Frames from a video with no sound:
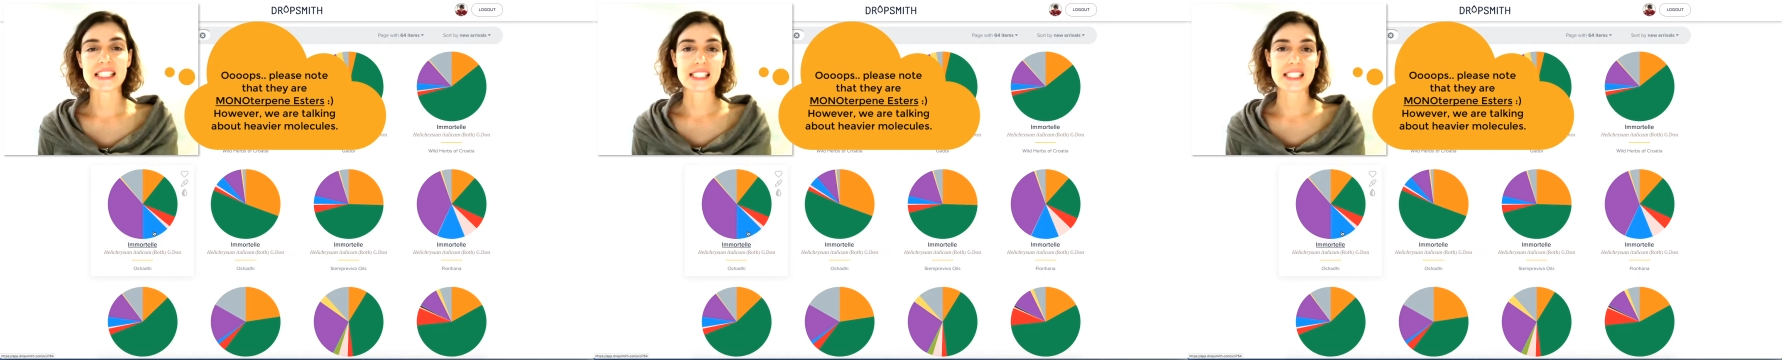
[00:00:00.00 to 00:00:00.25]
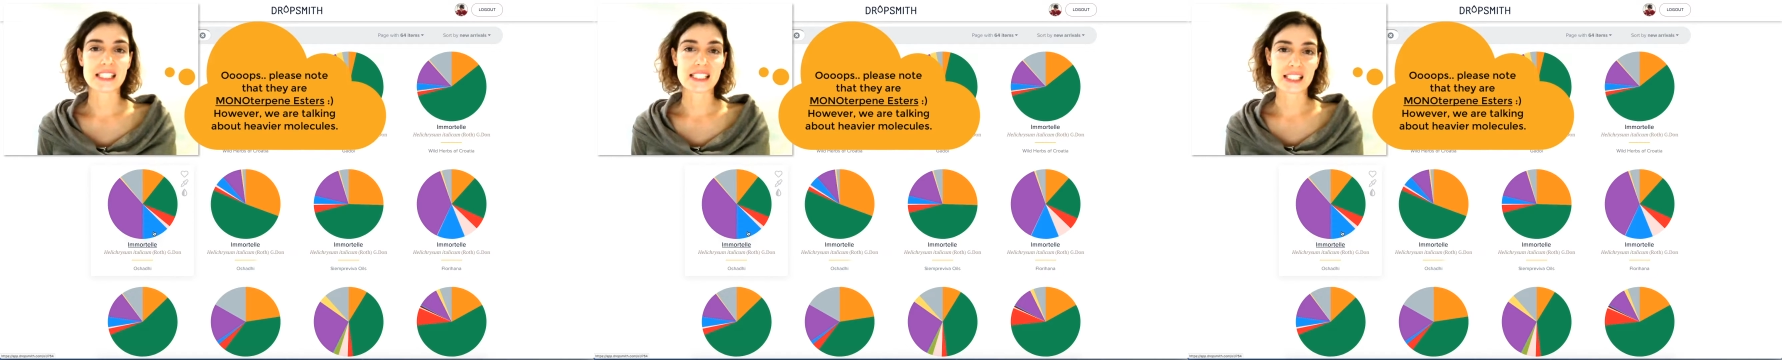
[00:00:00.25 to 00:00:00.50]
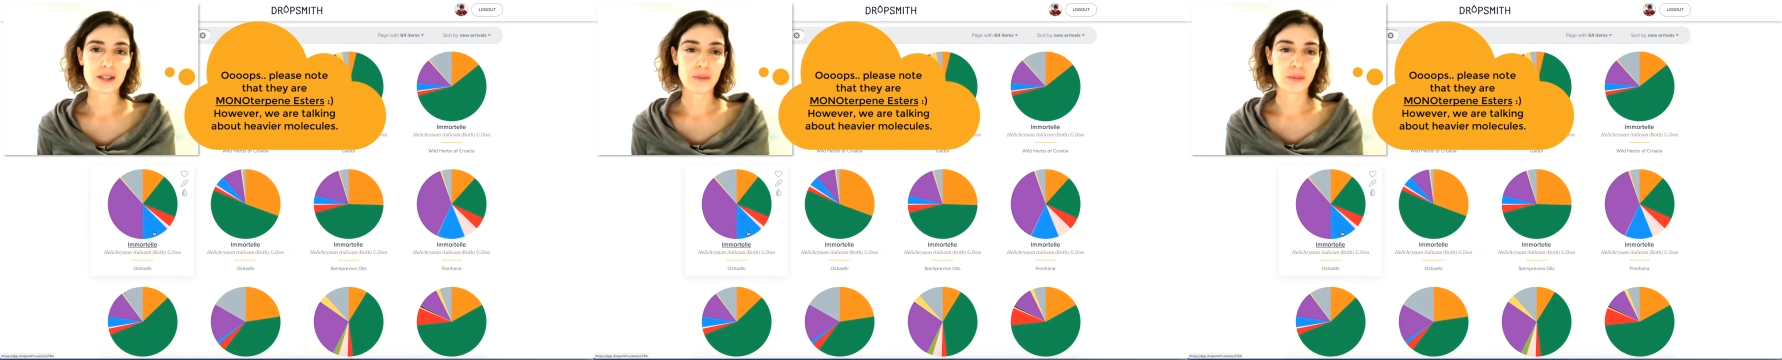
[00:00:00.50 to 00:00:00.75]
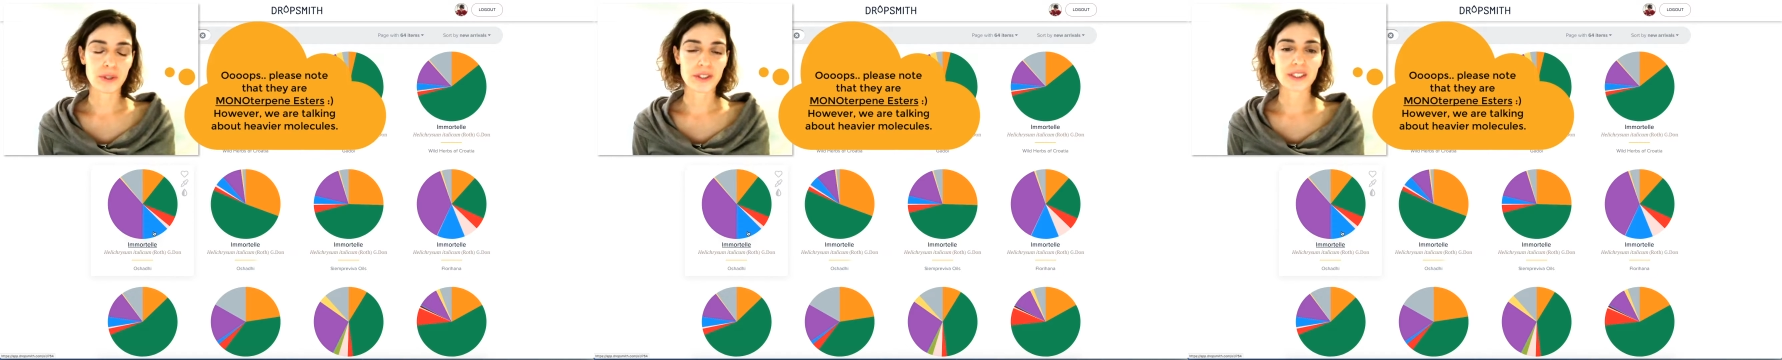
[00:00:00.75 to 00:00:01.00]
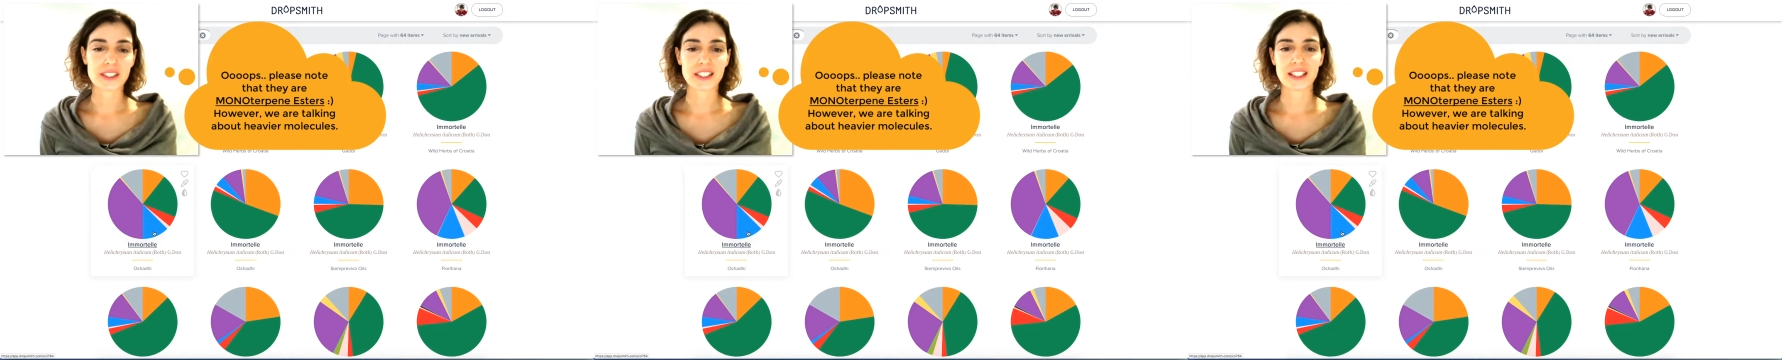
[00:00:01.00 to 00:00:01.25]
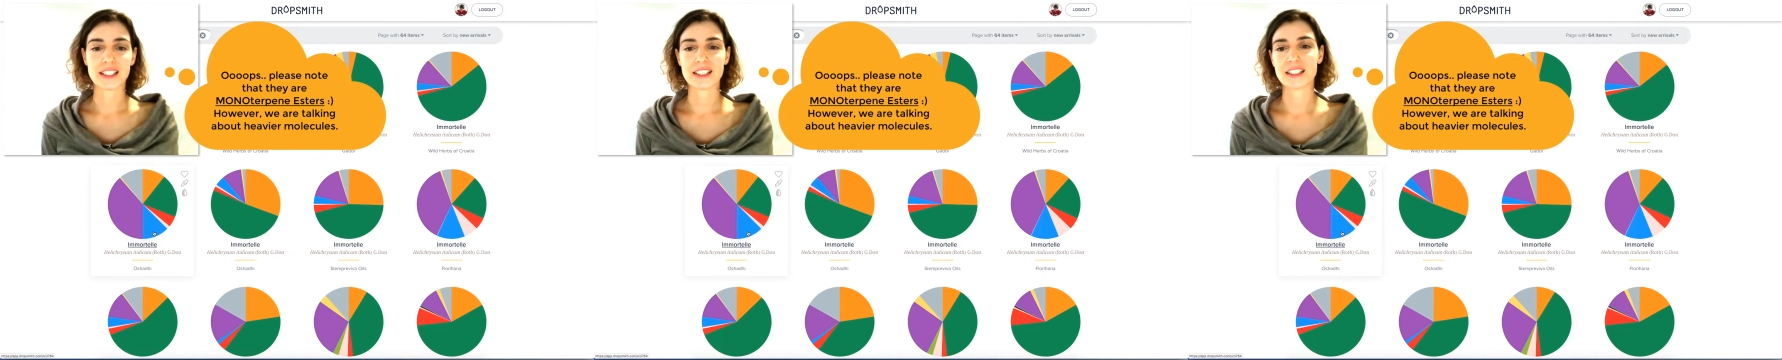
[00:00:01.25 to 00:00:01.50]
in some books
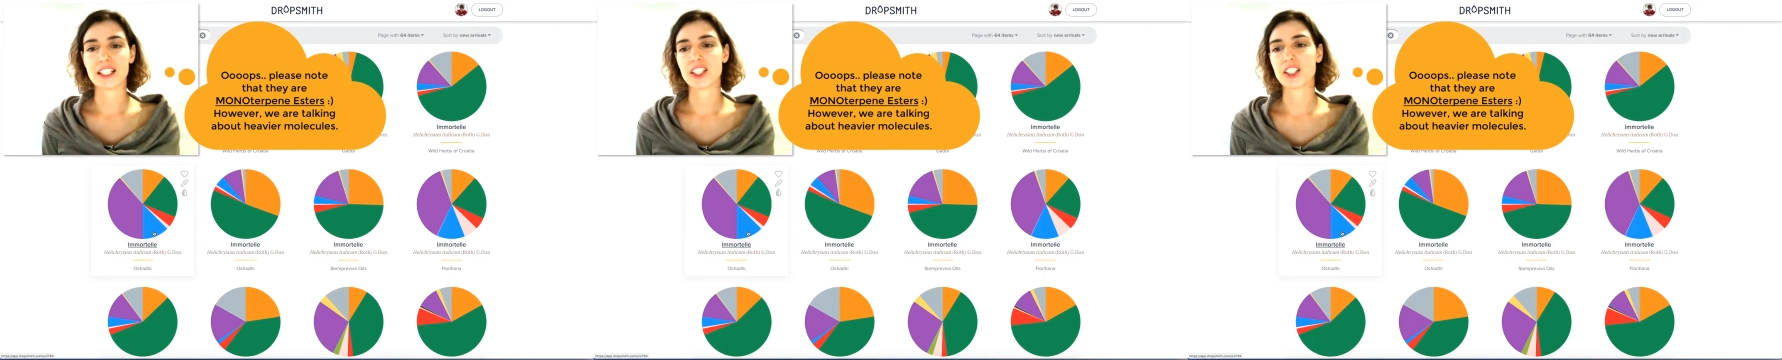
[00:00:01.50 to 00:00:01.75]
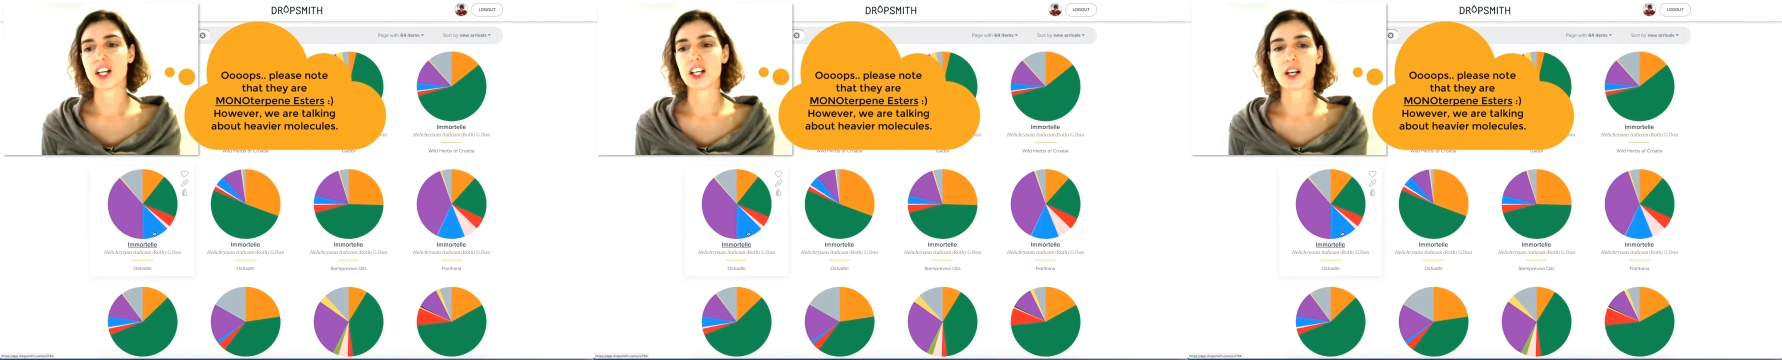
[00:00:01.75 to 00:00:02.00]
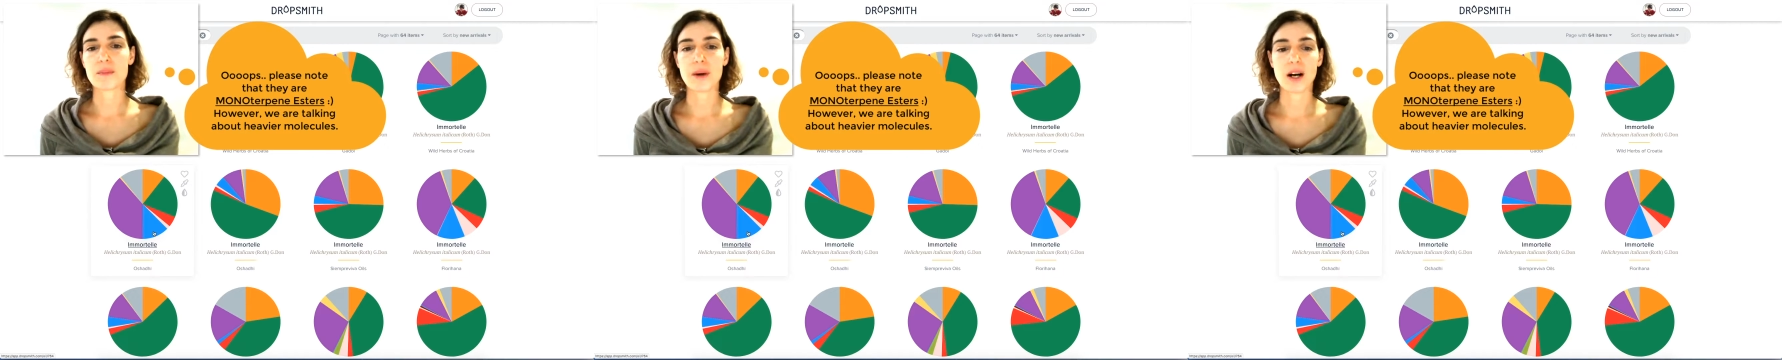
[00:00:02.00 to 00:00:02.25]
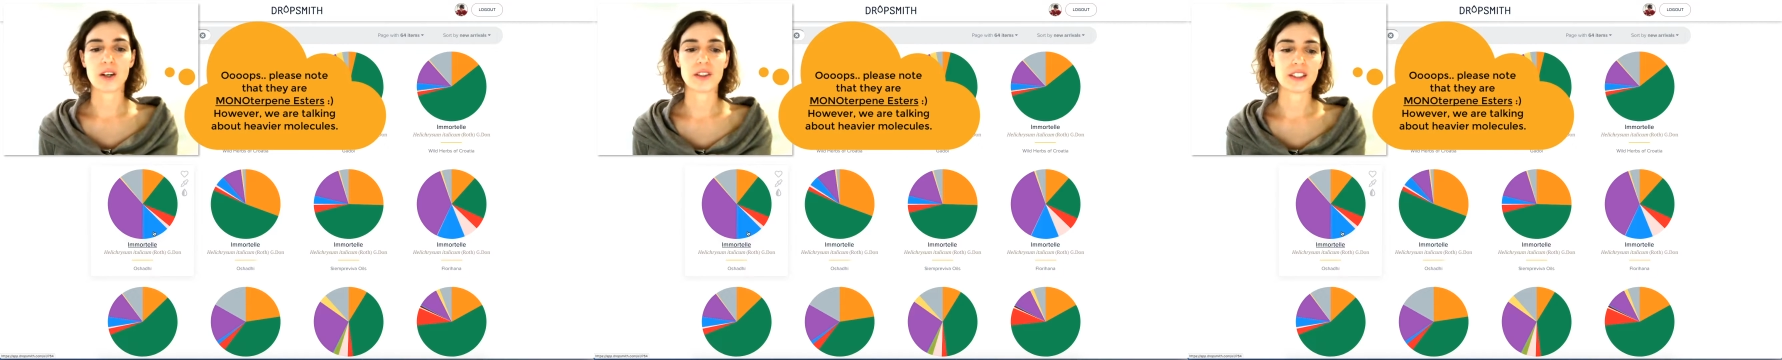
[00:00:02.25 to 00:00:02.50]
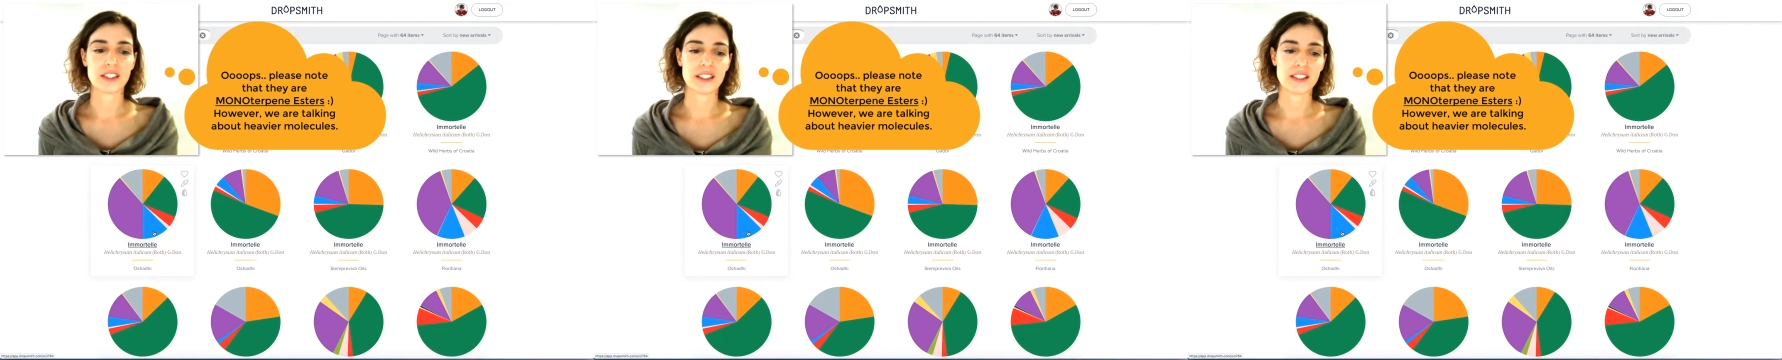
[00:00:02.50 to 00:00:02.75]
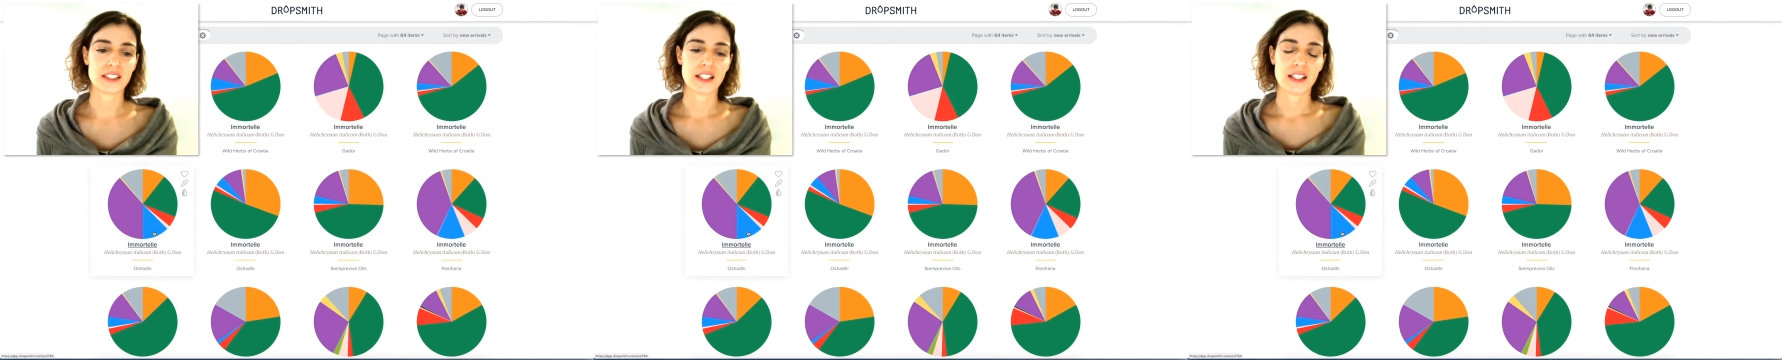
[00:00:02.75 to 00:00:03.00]
they talk about
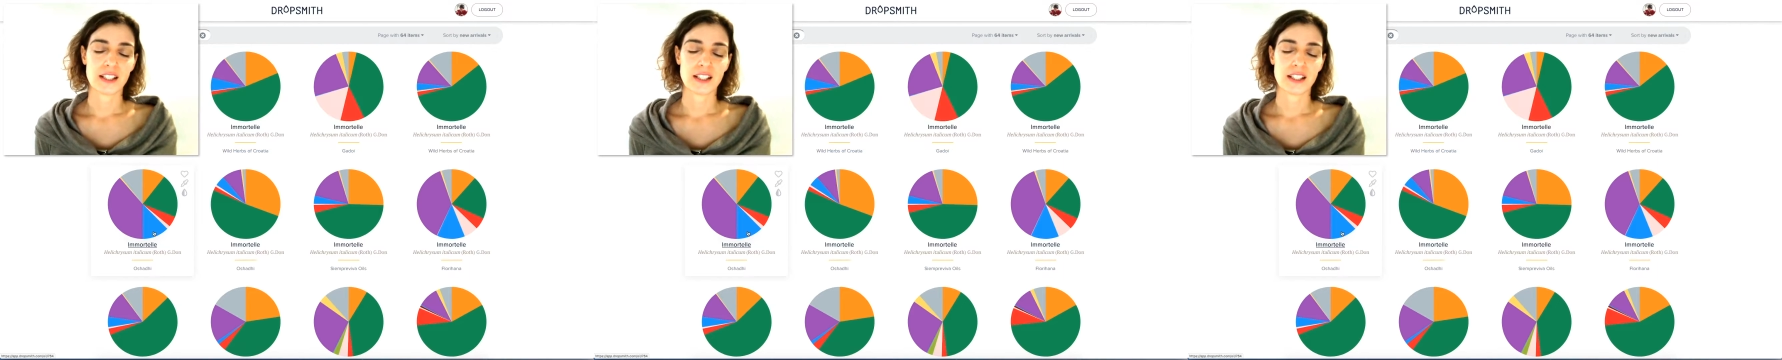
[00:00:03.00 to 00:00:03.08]
these